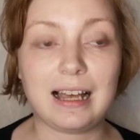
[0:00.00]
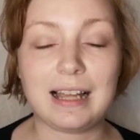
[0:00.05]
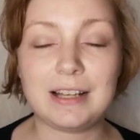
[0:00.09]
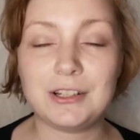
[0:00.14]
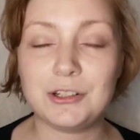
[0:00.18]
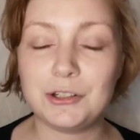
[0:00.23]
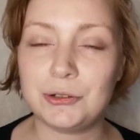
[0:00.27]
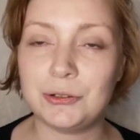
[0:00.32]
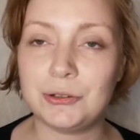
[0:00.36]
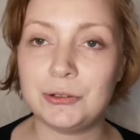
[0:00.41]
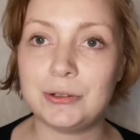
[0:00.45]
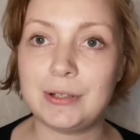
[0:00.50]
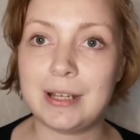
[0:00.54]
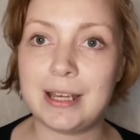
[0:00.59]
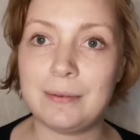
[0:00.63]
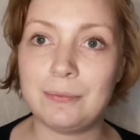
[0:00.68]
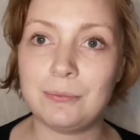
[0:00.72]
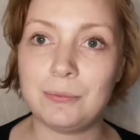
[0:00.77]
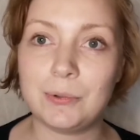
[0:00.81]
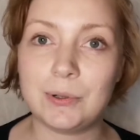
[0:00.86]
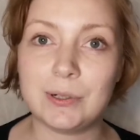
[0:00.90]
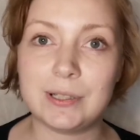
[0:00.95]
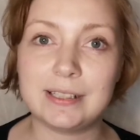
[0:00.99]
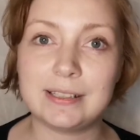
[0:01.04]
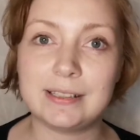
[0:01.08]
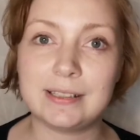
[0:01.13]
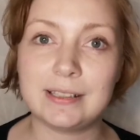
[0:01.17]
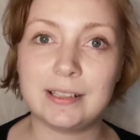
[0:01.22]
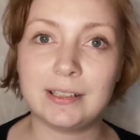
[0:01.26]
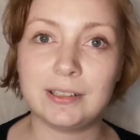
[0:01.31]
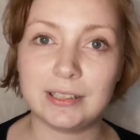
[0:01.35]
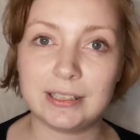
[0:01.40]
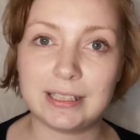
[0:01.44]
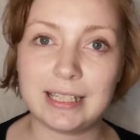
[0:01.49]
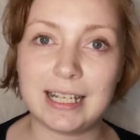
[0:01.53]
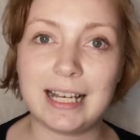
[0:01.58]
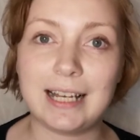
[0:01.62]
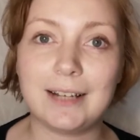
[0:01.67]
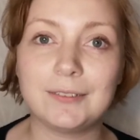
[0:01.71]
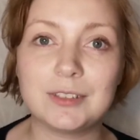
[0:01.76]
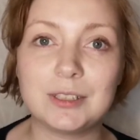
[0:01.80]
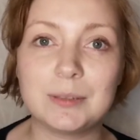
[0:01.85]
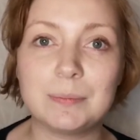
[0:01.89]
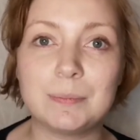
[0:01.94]
I knew it was going to
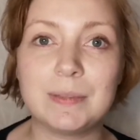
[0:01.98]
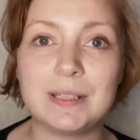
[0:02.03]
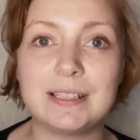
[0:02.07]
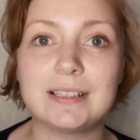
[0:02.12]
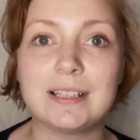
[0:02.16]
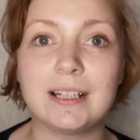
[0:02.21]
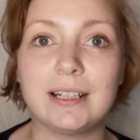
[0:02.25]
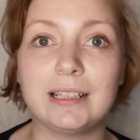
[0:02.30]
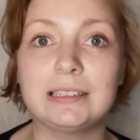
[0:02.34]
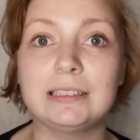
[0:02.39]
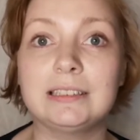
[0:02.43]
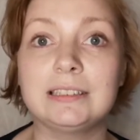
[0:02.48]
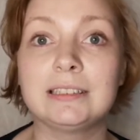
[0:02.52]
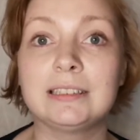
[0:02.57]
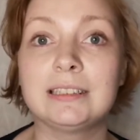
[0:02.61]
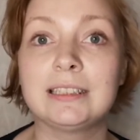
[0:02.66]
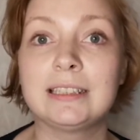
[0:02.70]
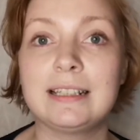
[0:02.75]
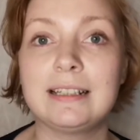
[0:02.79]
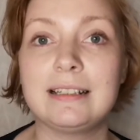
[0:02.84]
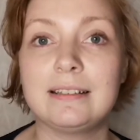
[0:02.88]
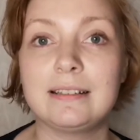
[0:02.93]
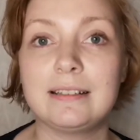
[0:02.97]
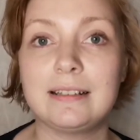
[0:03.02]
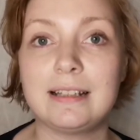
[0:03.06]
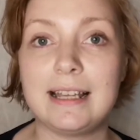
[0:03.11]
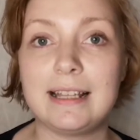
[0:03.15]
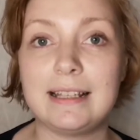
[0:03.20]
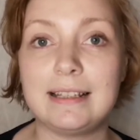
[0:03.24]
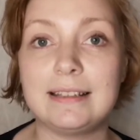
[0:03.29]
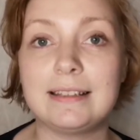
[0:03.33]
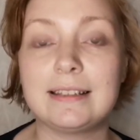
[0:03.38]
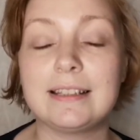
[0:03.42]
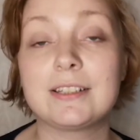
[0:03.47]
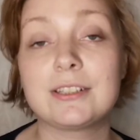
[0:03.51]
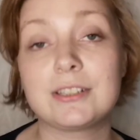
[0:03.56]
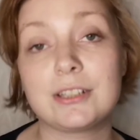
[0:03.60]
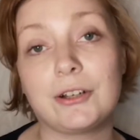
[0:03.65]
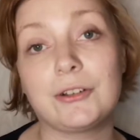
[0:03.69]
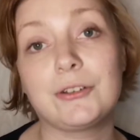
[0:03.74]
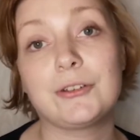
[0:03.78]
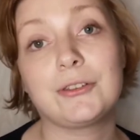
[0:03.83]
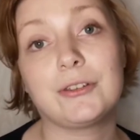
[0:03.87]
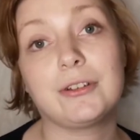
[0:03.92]
have to be done in the
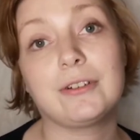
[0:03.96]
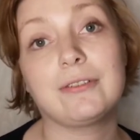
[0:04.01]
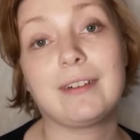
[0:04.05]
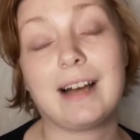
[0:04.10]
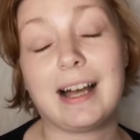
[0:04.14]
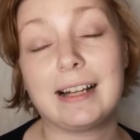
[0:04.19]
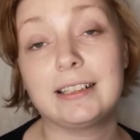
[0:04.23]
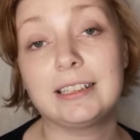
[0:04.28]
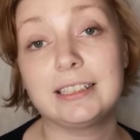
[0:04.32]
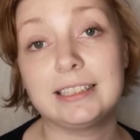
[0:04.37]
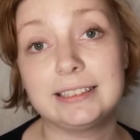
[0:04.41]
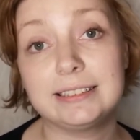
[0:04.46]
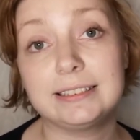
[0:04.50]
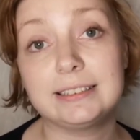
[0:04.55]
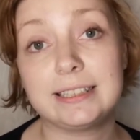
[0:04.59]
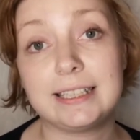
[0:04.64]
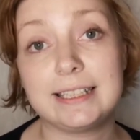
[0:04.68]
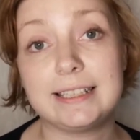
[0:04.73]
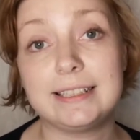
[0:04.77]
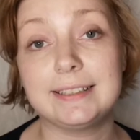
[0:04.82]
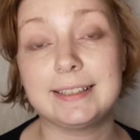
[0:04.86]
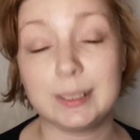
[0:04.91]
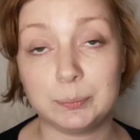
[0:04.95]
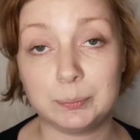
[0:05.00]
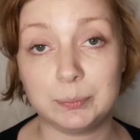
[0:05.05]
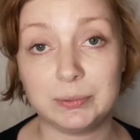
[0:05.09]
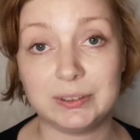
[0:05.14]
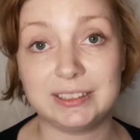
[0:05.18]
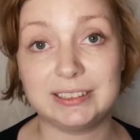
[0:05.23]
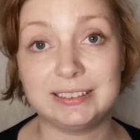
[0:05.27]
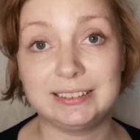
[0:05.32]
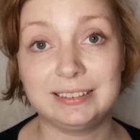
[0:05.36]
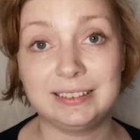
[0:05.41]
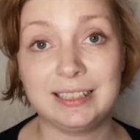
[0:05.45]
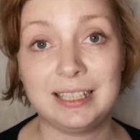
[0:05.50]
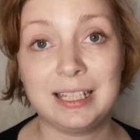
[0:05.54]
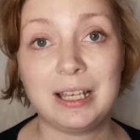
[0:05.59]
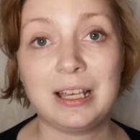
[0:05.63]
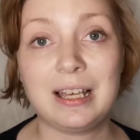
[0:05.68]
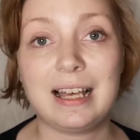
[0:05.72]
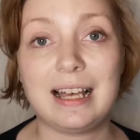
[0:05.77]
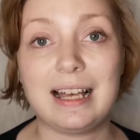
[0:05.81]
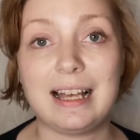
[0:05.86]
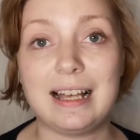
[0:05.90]
south of Ireland, in Dublin,
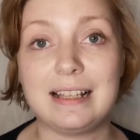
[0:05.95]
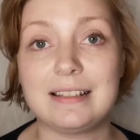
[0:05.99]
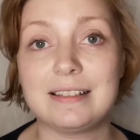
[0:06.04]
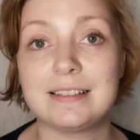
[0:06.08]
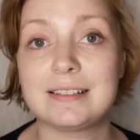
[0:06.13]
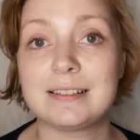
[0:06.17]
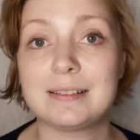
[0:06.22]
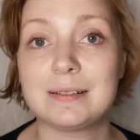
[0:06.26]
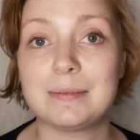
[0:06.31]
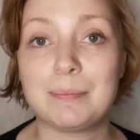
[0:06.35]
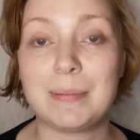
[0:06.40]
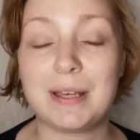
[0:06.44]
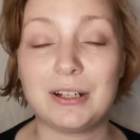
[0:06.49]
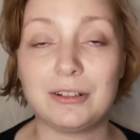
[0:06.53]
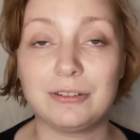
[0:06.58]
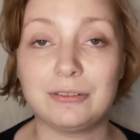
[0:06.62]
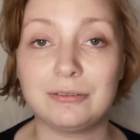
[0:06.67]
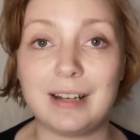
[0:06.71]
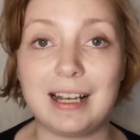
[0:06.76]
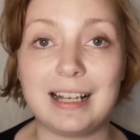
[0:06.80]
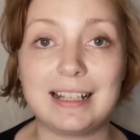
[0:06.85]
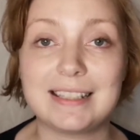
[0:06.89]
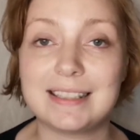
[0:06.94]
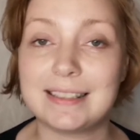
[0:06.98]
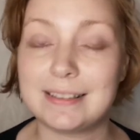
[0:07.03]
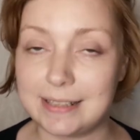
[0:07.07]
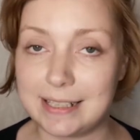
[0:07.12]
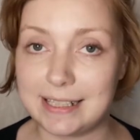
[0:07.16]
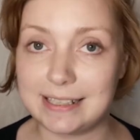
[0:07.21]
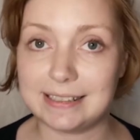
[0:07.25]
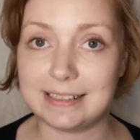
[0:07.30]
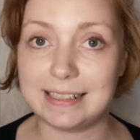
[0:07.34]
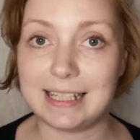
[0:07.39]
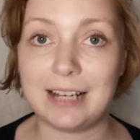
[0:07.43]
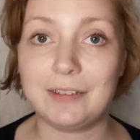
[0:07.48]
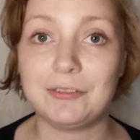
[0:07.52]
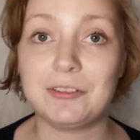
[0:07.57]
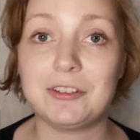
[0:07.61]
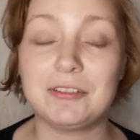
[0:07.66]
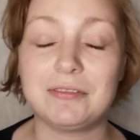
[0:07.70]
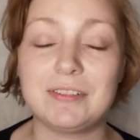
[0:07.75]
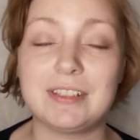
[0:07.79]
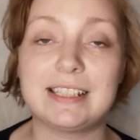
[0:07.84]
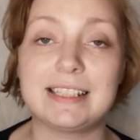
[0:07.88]
as Belfast didn't
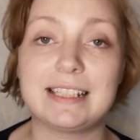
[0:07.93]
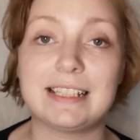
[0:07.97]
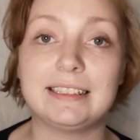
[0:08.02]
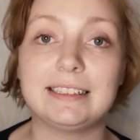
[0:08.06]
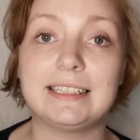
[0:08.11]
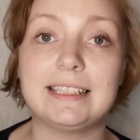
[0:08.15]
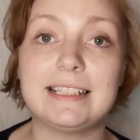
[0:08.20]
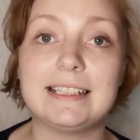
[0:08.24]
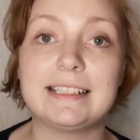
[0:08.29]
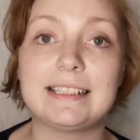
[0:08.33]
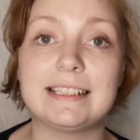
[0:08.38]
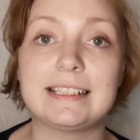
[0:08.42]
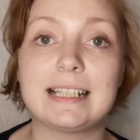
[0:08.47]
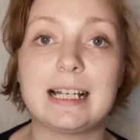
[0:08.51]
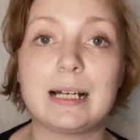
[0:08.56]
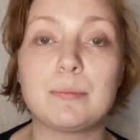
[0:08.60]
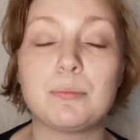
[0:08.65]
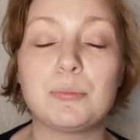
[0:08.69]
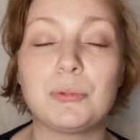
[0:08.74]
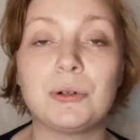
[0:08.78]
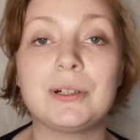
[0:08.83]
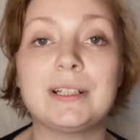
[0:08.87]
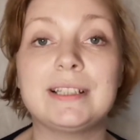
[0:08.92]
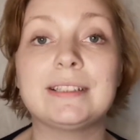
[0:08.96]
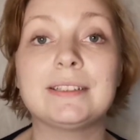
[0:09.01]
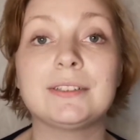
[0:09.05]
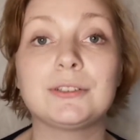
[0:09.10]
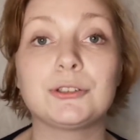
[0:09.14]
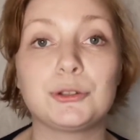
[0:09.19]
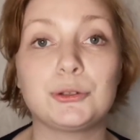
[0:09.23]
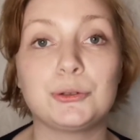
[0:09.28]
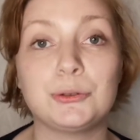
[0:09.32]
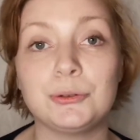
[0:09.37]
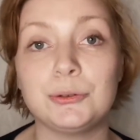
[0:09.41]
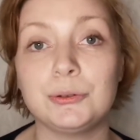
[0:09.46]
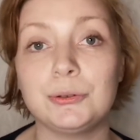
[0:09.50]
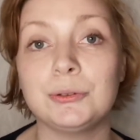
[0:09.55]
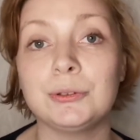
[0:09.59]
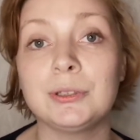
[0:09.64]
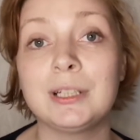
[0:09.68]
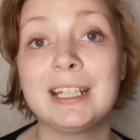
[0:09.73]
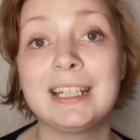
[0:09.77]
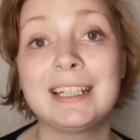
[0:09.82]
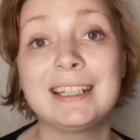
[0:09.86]
have the facilities at that point
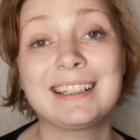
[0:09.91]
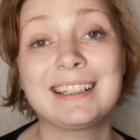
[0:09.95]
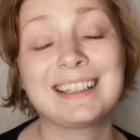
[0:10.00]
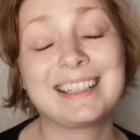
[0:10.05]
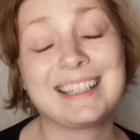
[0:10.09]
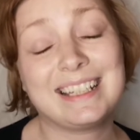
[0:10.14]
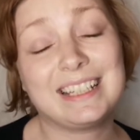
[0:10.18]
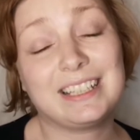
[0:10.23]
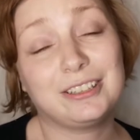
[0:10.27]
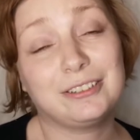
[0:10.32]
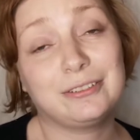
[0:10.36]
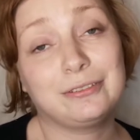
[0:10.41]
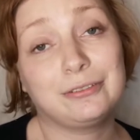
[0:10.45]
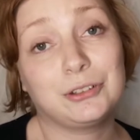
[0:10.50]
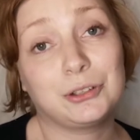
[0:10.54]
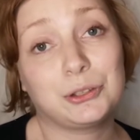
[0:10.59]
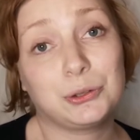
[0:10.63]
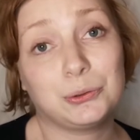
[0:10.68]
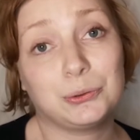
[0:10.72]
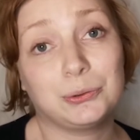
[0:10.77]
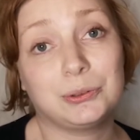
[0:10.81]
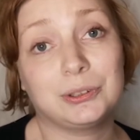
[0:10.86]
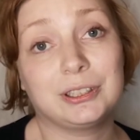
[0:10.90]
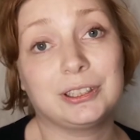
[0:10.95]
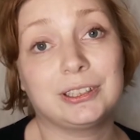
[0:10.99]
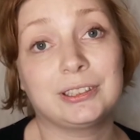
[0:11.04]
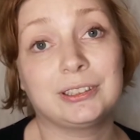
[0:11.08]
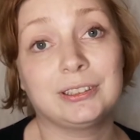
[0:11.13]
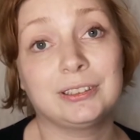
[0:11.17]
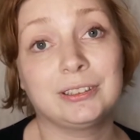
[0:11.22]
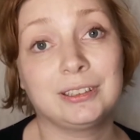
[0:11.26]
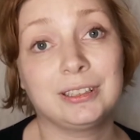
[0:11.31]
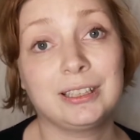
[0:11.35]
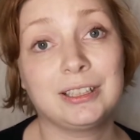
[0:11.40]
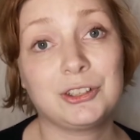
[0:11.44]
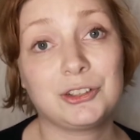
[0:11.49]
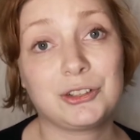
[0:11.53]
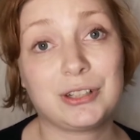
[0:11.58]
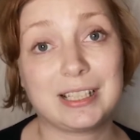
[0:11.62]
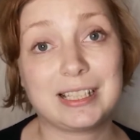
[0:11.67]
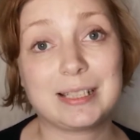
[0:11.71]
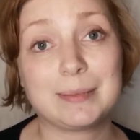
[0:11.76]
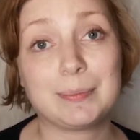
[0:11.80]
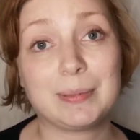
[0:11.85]
to cater for donor
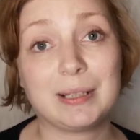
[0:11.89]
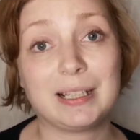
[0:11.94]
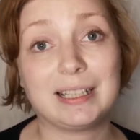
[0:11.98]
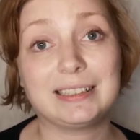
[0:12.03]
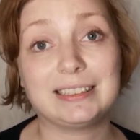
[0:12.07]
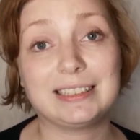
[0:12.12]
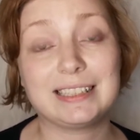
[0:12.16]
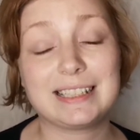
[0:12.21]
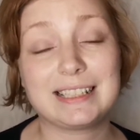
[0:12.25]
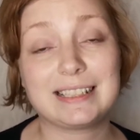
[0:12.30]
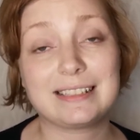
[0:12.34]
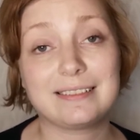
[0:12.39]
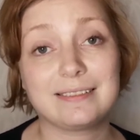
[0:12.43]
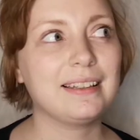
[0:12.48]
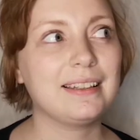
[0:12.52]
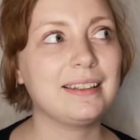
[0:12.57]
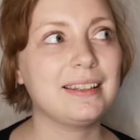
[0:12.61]
transplants.